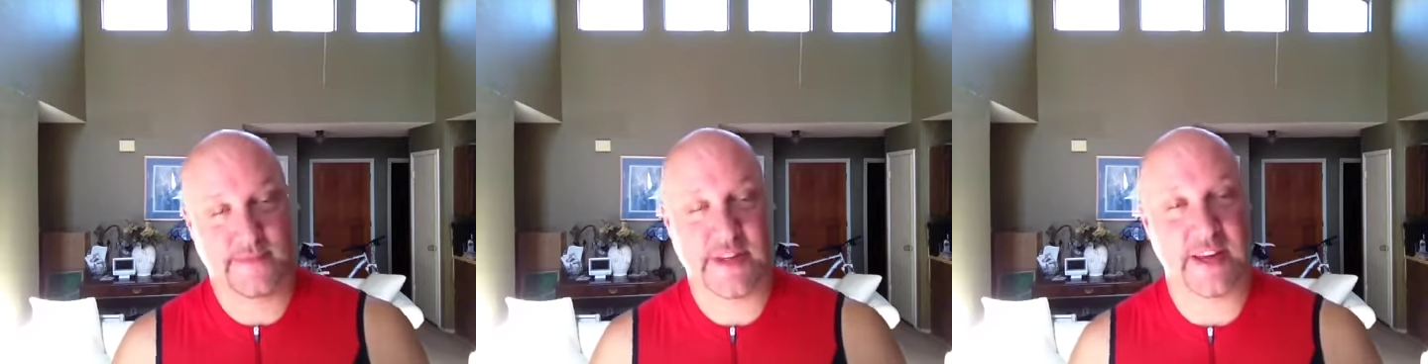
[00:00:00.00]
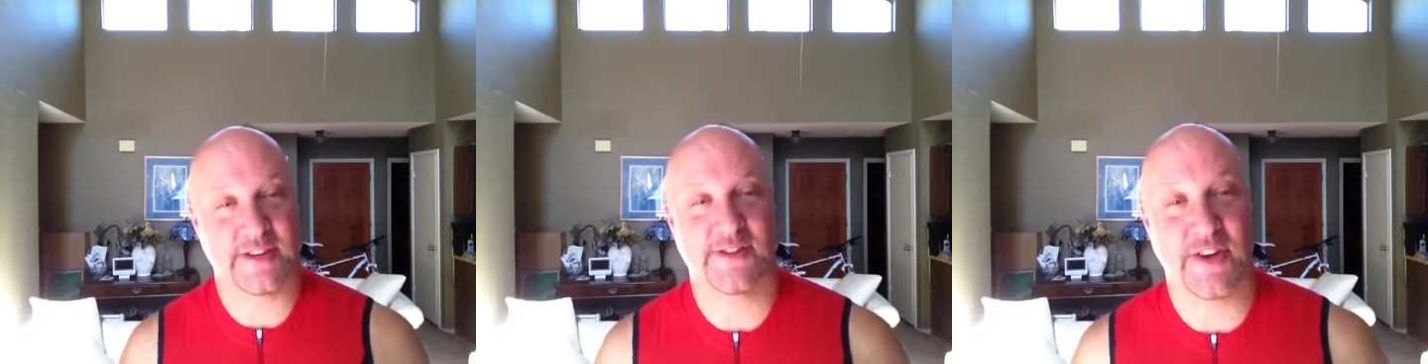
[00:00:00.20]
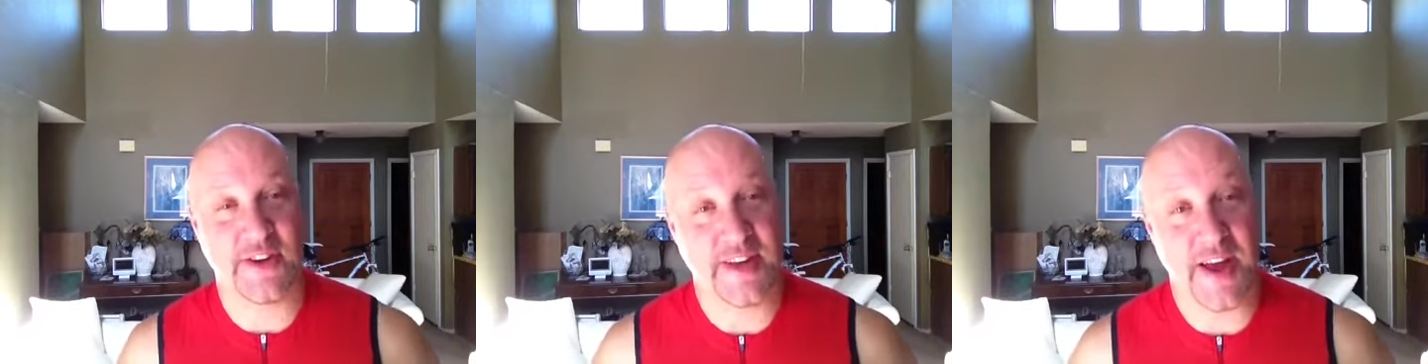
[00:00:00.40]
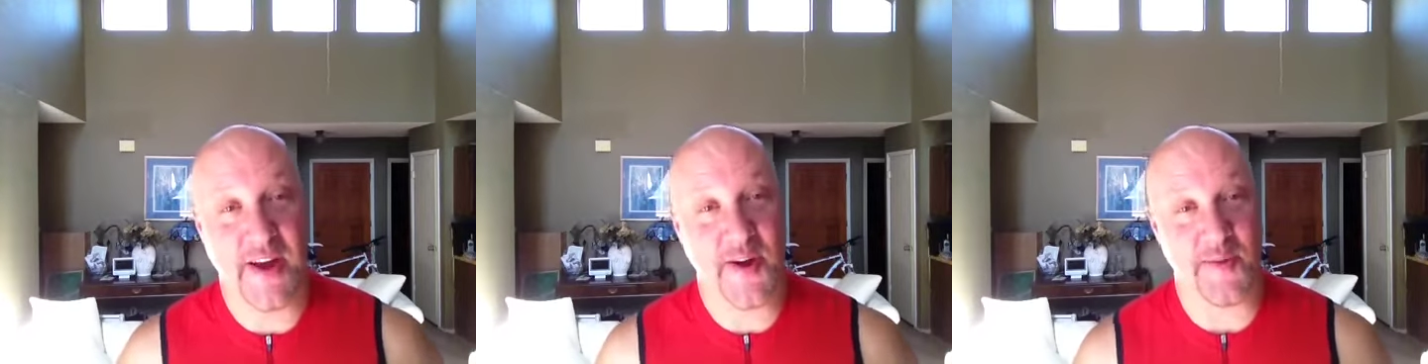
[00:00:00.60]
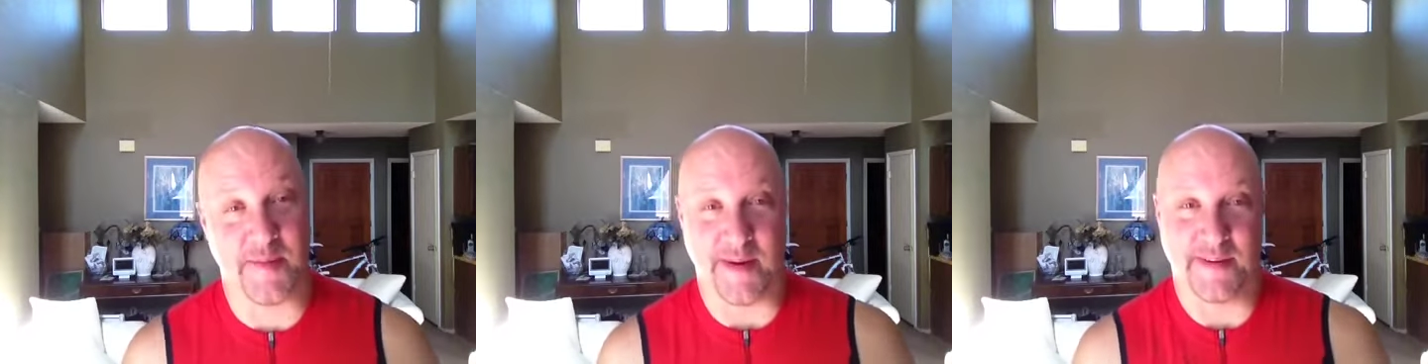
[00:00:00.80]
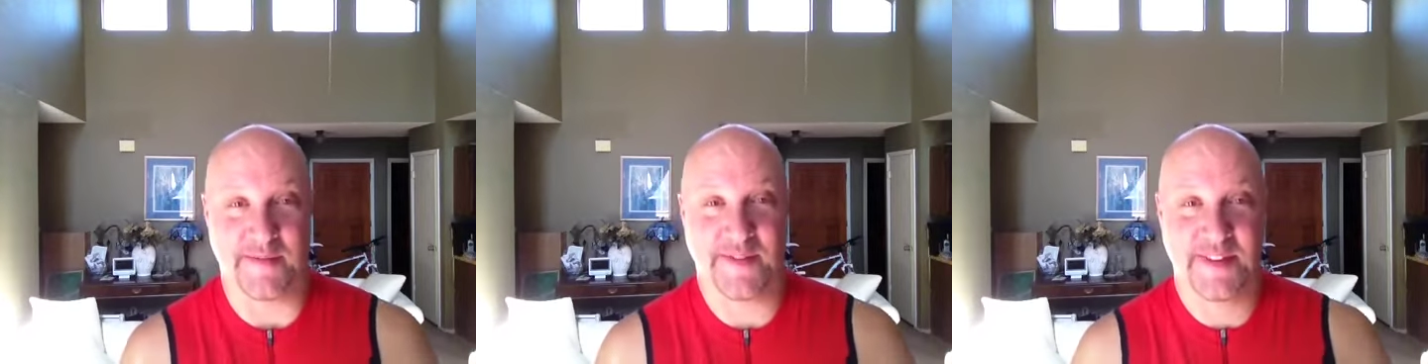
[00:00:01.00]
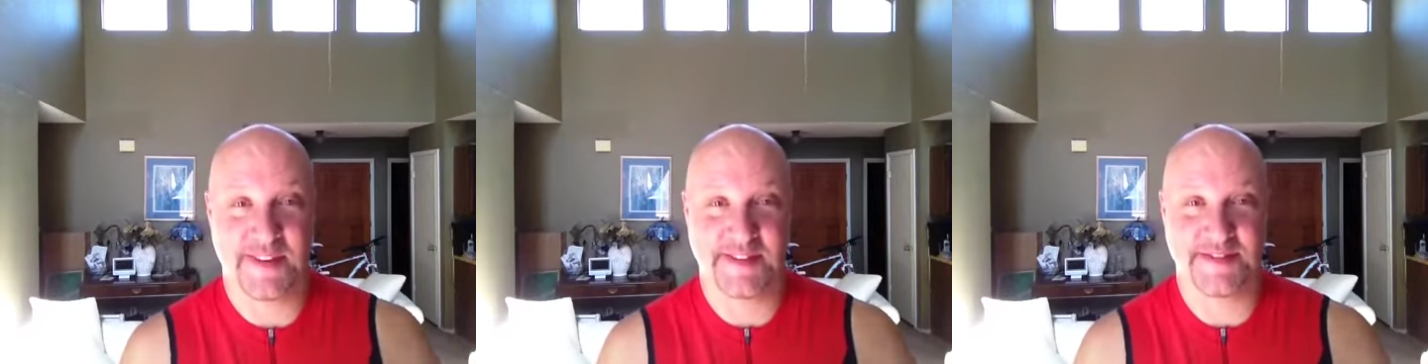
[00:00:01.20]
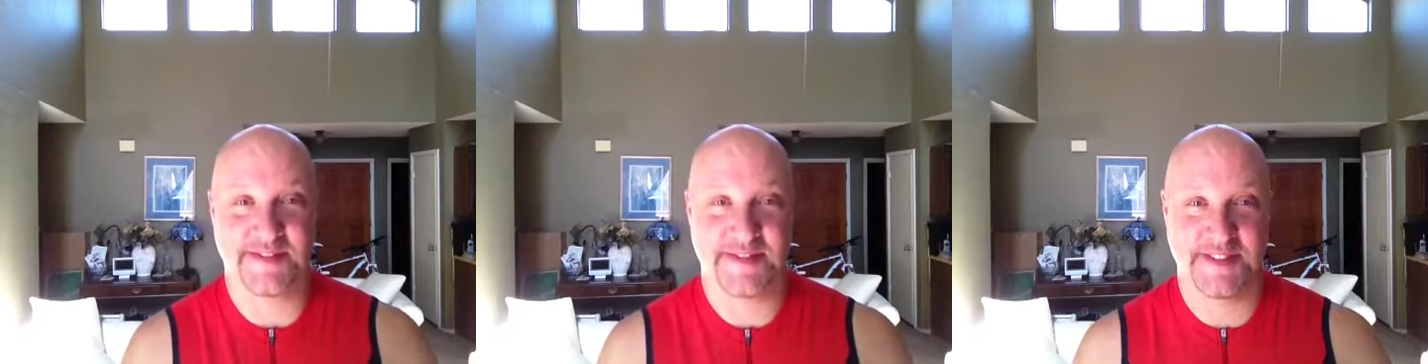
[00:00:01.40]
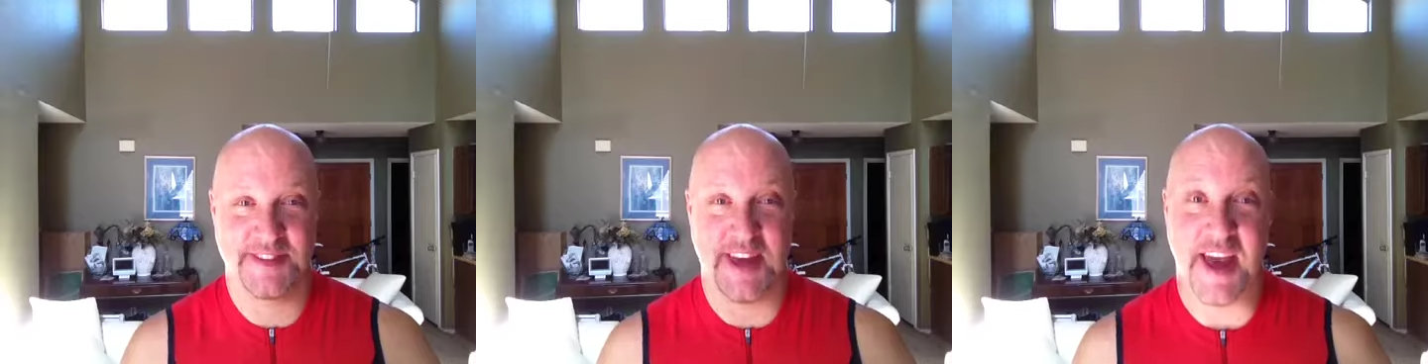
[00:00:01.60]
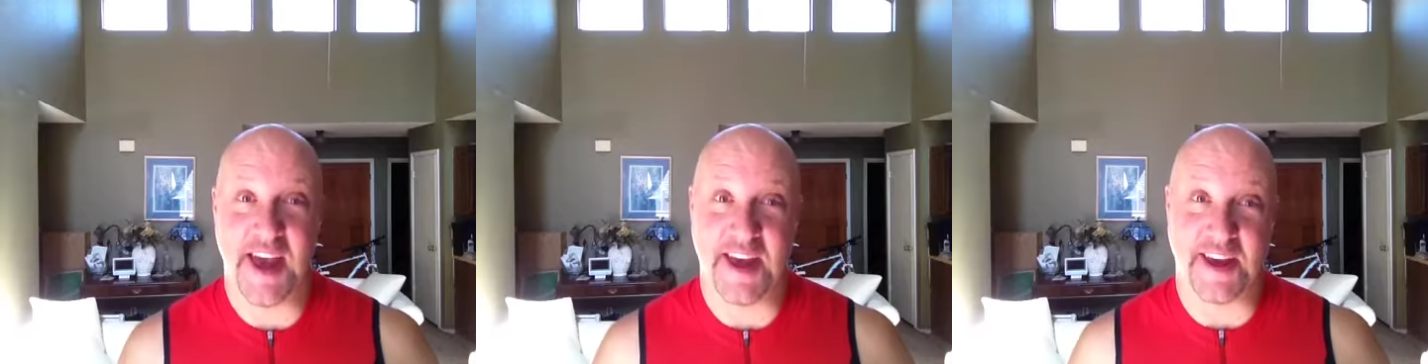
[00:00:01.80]
takes good care of me.
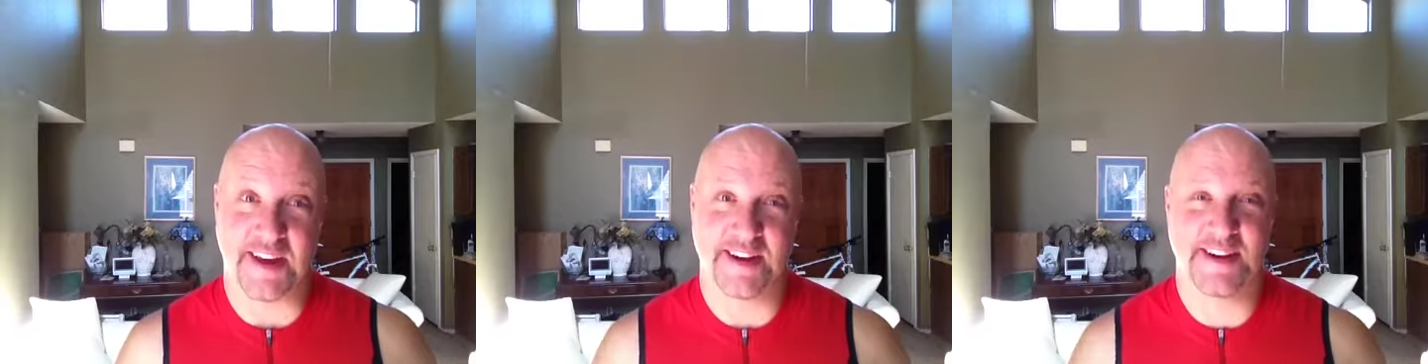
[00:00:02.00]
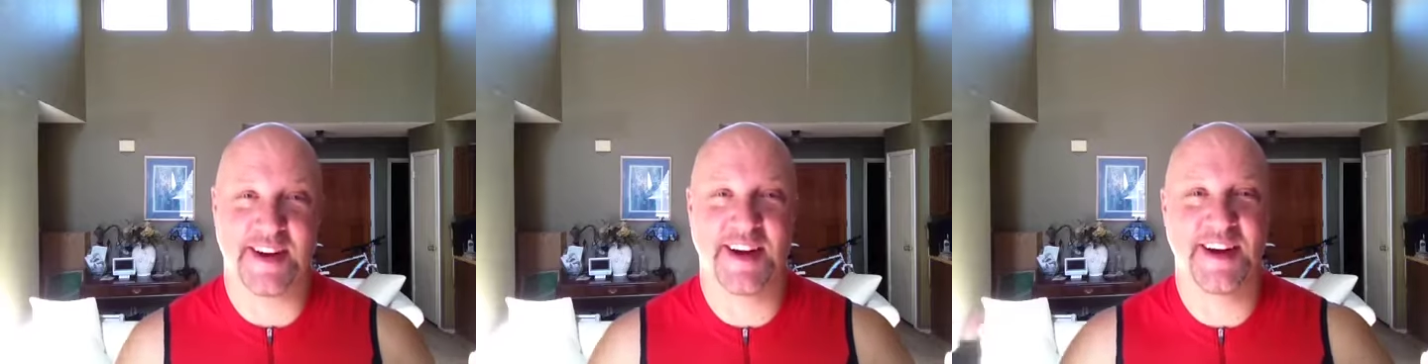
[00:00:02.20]
Yay.